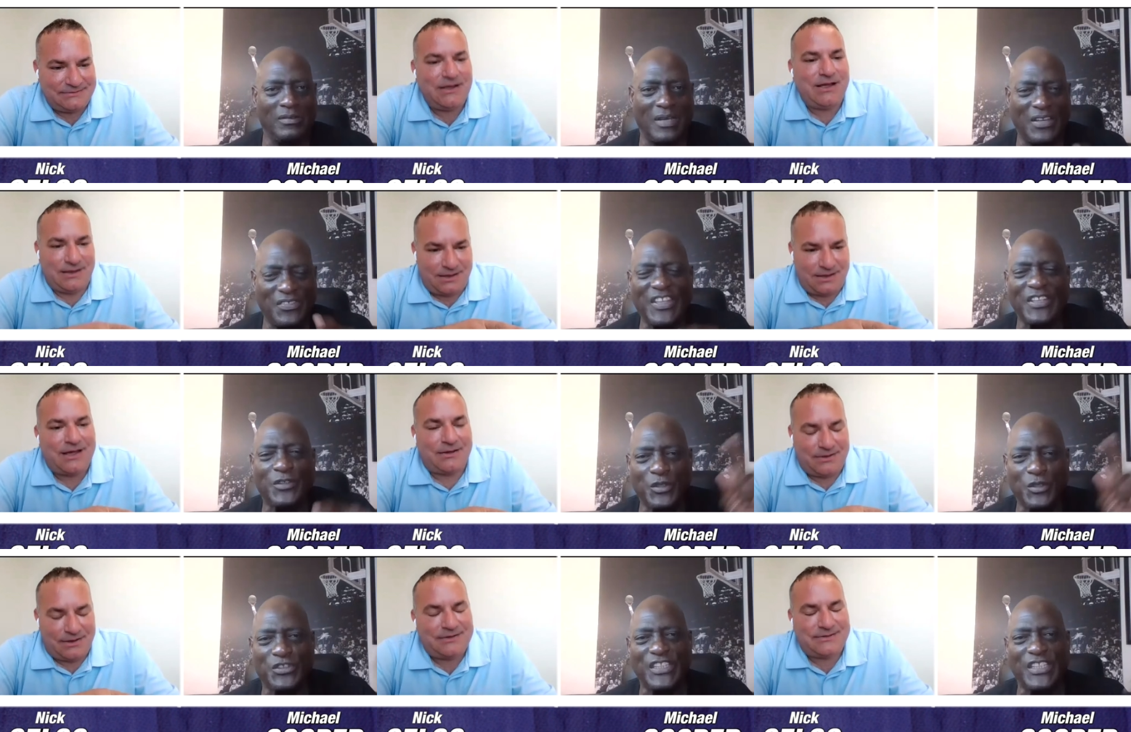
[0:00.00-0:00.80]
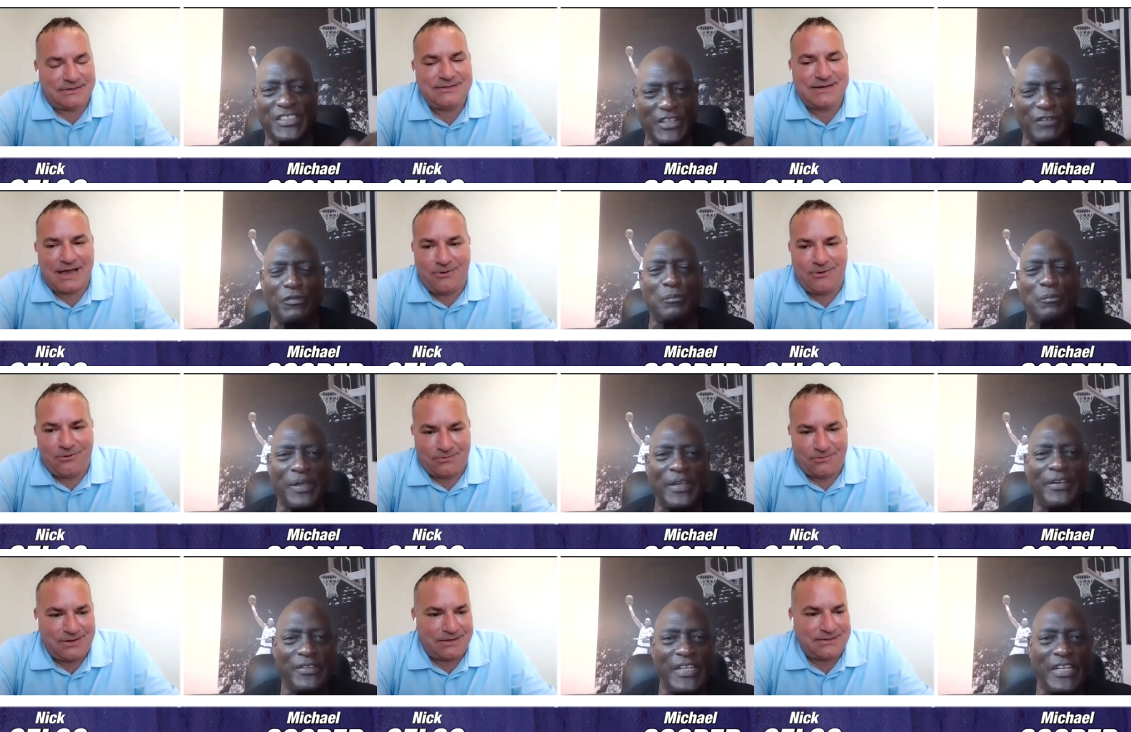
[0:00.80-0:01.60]
Speaker 1: I, I uh, think uh, you'll see. He's getting
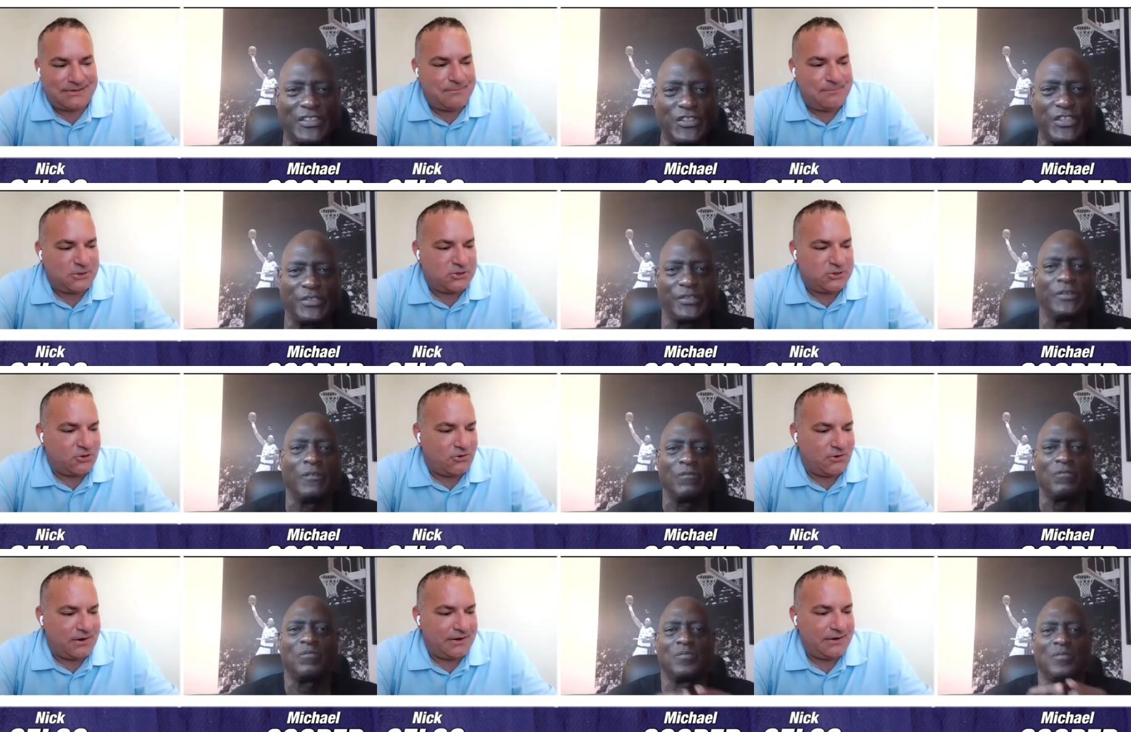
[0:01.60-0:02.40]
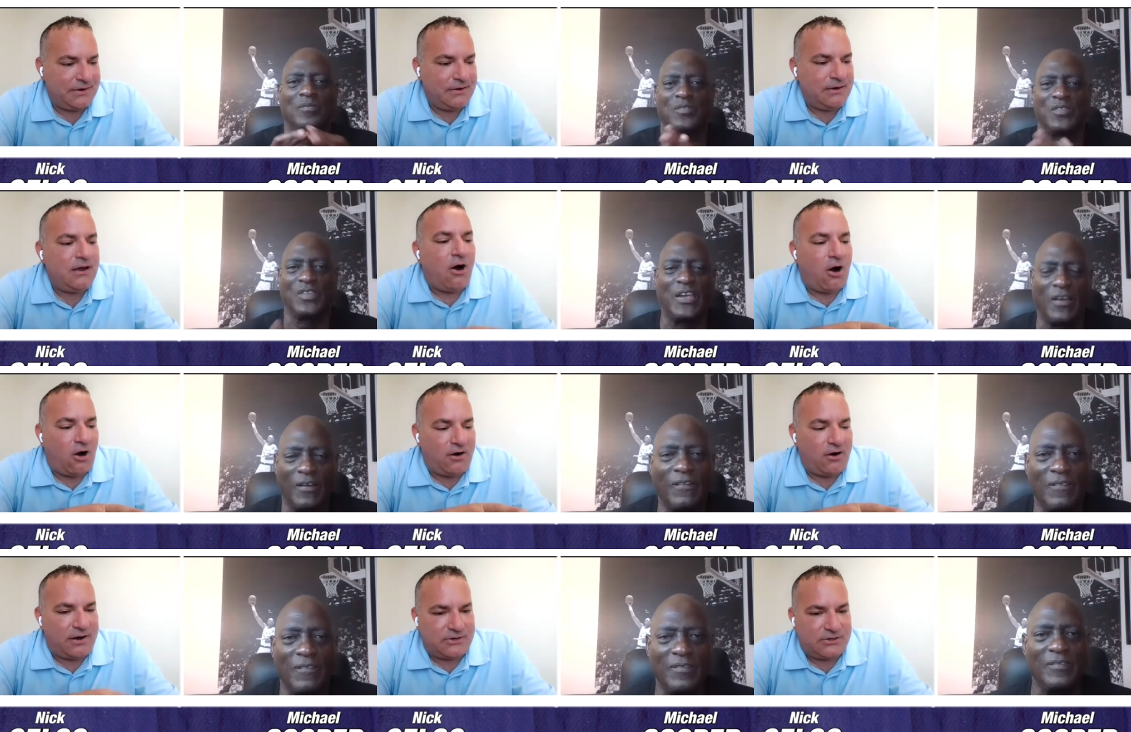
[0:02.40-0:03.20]
older. Yeah, he's year. maturing. Yeah.
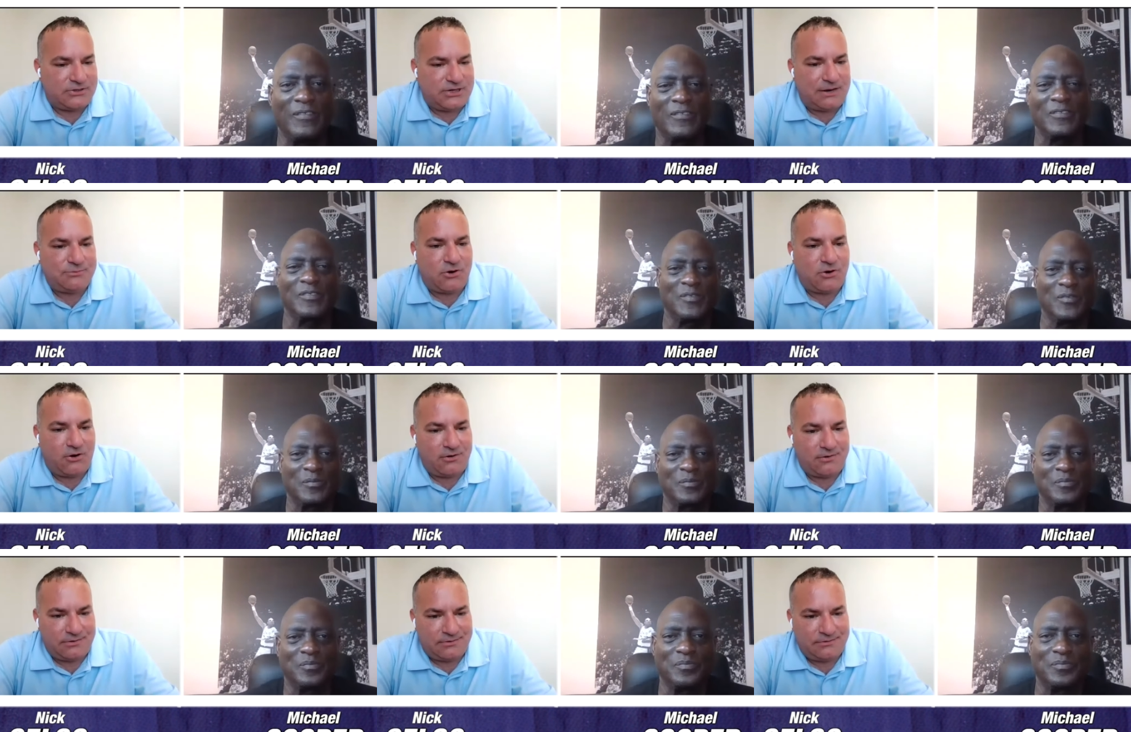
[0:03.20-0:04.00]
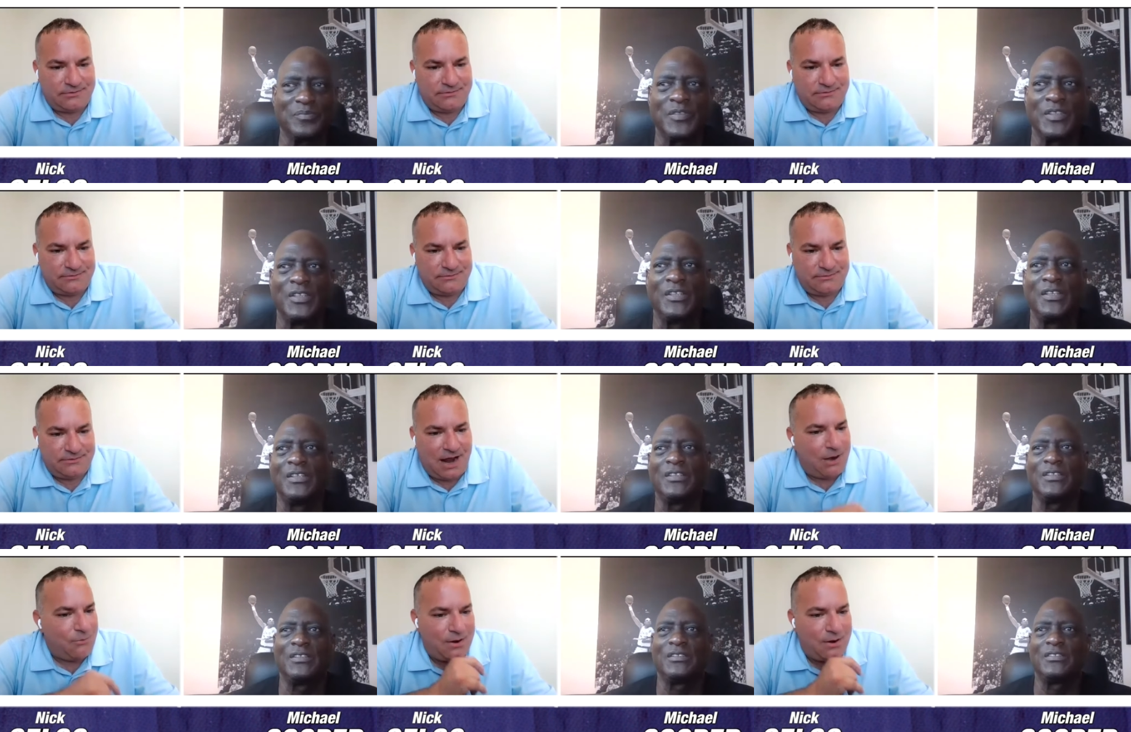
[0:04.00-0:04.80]
Harden, James Harden,
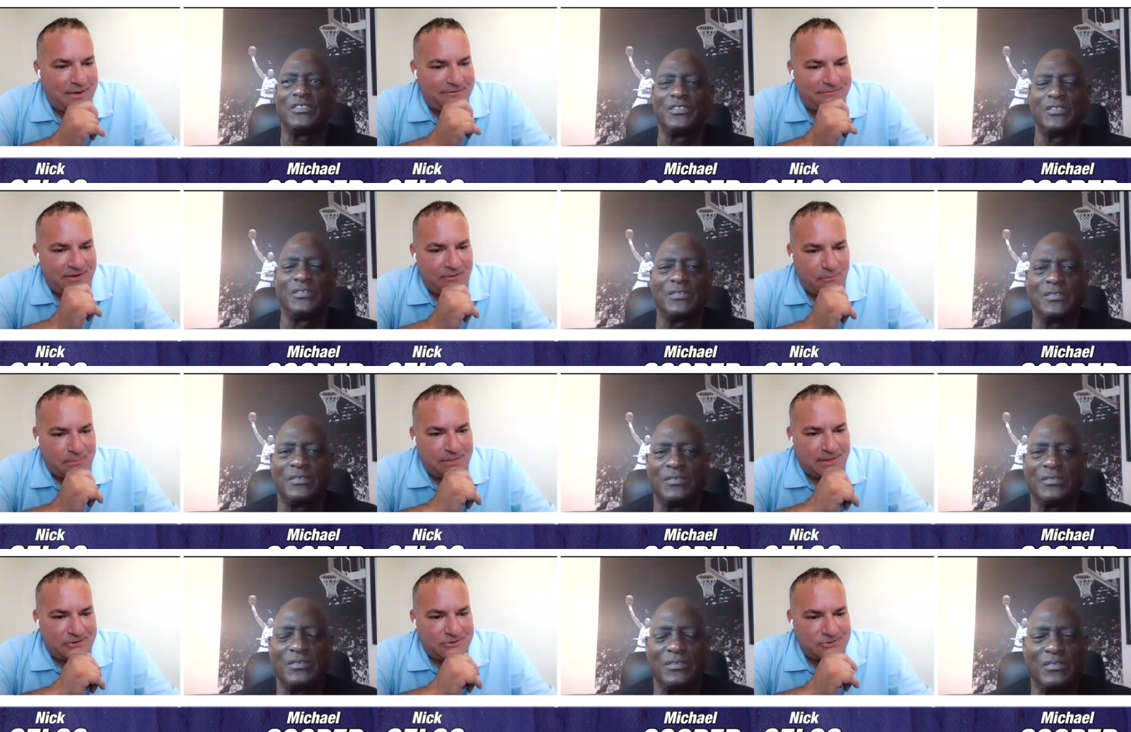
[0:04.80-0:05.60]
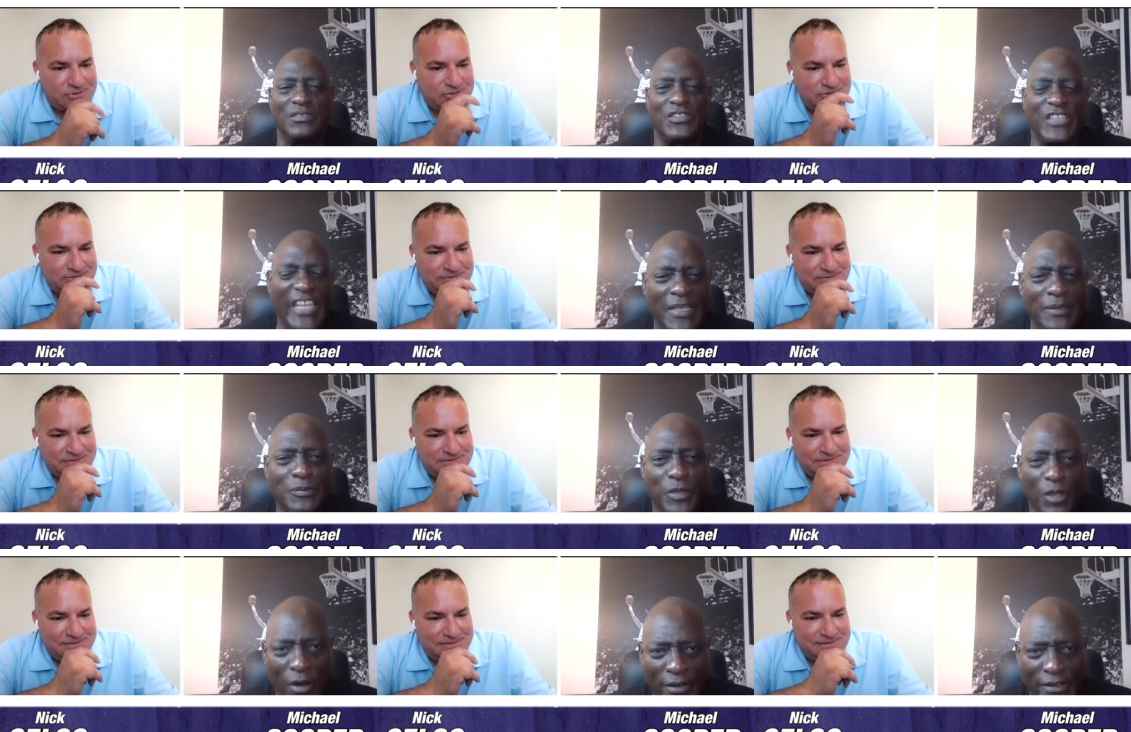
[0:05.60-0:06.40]
not one of my favorite players.
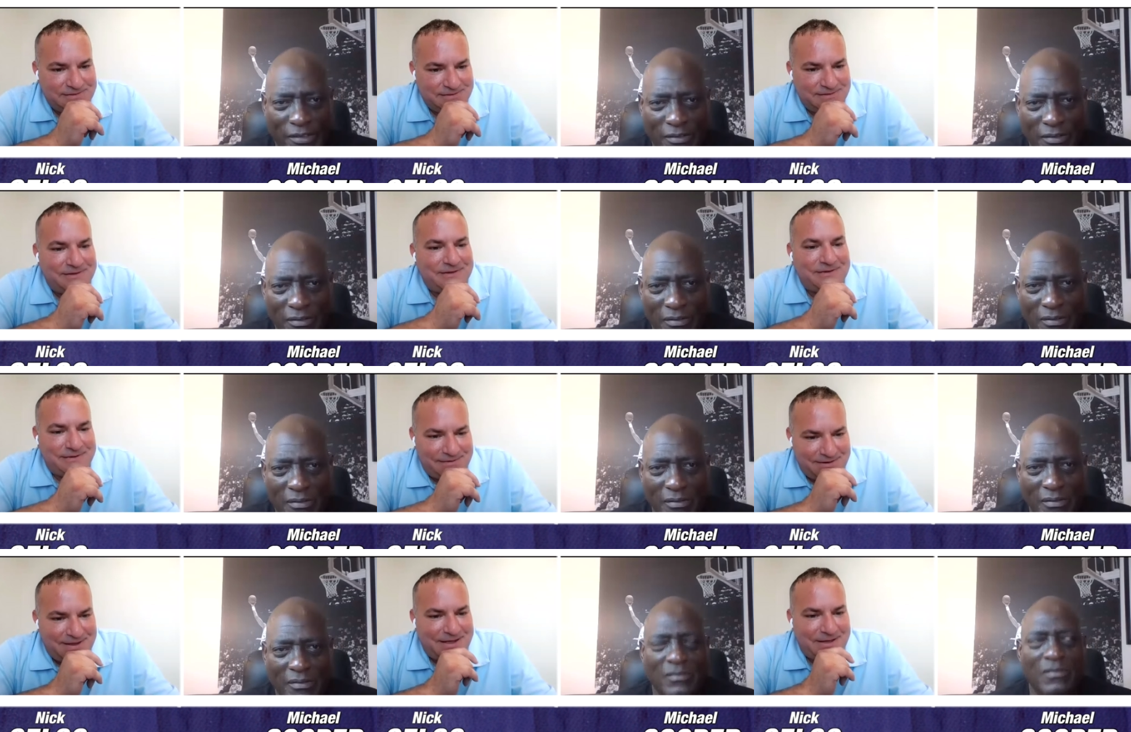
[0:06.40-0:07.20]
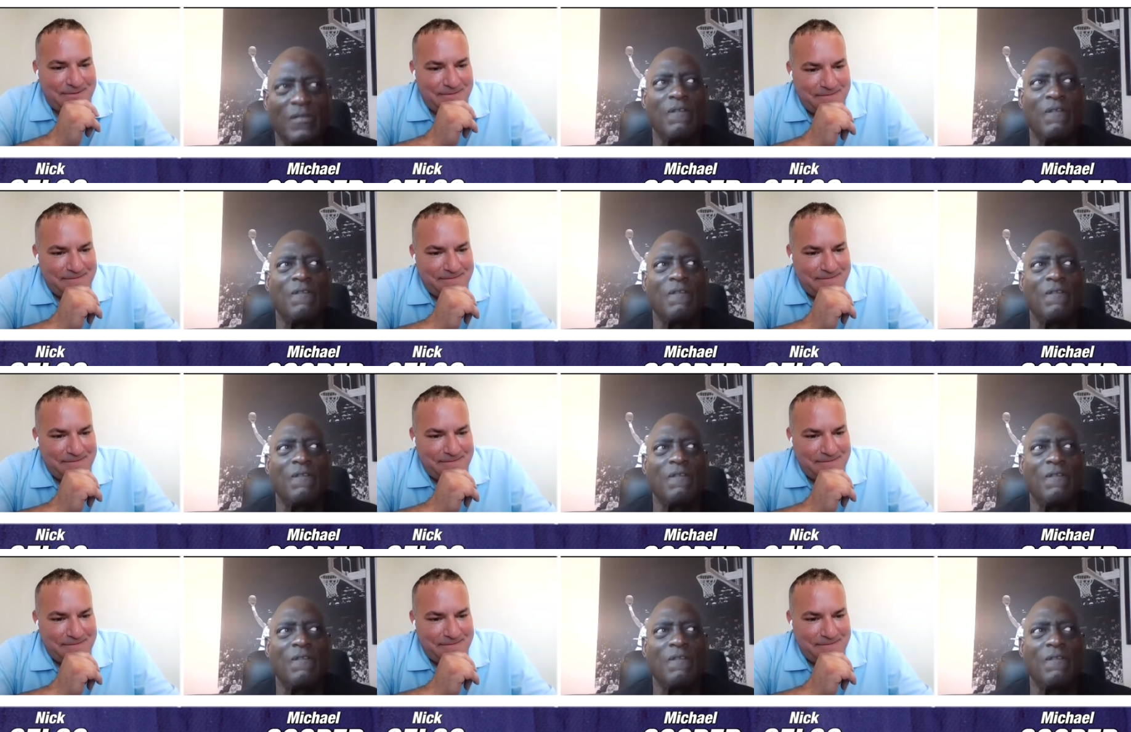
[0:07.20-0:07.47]
James Harden. Yeah.